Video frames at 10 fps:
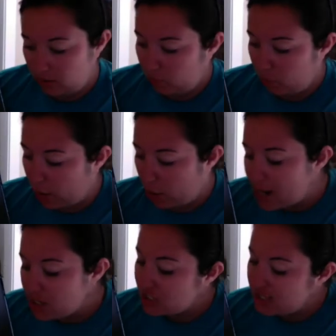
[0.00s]
Well, our
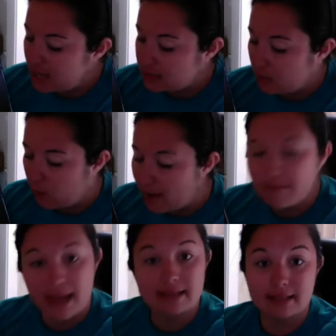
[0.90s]
question says, what
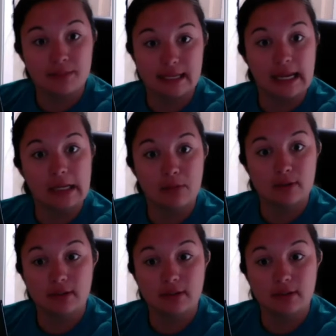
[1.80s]
makes some sea animals